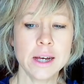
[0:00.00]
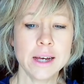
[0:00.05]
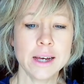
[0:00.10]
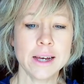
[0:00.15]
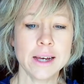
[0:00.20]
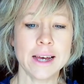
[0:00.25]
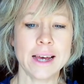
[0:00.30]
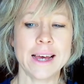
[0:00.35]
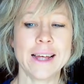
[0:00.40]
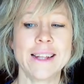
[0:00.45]

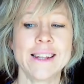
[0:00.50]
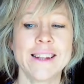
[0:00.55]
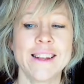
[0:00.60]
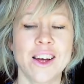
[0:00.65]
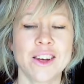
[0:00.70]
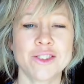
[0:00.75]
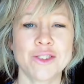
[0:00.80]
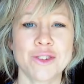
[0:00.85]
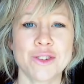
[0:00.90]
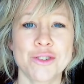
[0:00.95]
And last
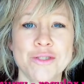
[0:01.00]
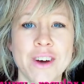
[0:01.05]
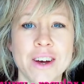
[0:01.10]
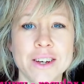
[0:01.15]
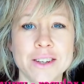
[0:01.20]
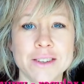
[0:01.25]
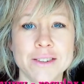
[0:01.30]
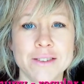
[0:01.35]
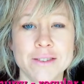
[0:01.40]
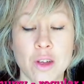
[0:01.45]

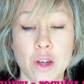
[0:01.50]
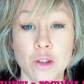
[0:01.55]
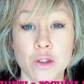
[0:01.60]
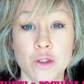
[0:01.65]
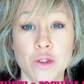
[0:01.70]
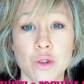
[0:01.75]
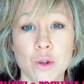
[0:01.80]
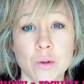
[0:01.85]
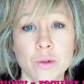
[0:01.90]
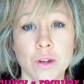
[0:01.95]
advice,
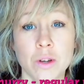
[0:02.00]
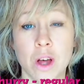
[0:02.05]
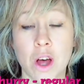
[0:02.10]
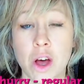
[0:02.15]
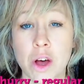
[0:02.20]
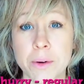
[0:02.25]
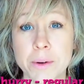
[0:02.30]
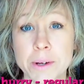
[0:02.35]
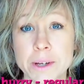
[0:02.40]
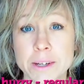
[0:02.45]
don't
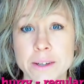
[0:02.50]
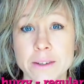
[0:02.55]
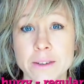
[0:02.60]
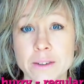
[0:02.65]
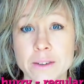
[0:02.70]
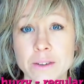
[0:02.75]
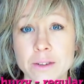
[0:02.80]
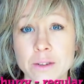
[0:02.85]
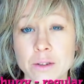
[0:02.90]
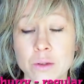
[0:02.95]
hurry,
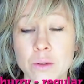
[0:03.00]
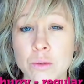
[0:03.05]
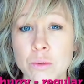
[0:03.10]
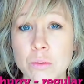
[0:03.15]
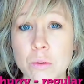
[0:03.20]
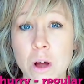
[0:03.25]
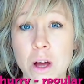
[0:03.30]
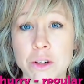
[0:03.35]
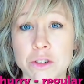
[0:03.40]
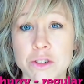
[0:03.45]
don't
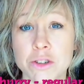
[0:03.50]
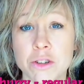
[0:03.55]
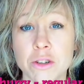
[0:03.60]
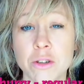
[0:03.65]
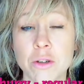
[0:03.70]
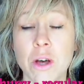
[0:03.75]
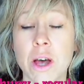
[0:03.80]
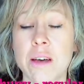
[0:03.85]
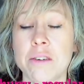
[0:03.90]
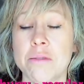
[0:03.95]
rush. You
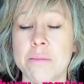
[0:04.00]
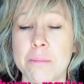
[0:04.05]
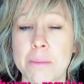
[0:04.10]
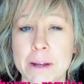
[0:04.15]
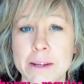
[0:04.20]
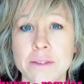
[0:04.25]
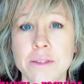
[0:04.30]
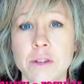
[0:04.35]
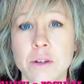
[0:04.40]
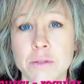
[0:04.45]
have
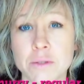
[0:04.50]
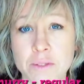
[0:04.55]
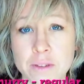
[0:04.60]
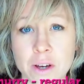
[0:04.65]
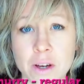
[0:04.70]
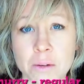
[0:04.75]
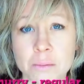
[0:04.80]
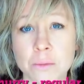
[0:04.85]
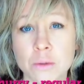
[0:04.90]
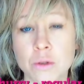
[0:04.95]
plenty of time
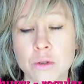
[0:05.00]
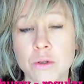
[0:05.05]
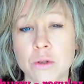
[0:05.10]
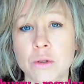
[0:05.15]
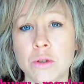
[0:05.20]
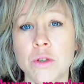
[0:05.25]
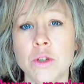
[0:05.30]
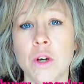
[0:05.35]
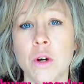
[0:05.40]
to do your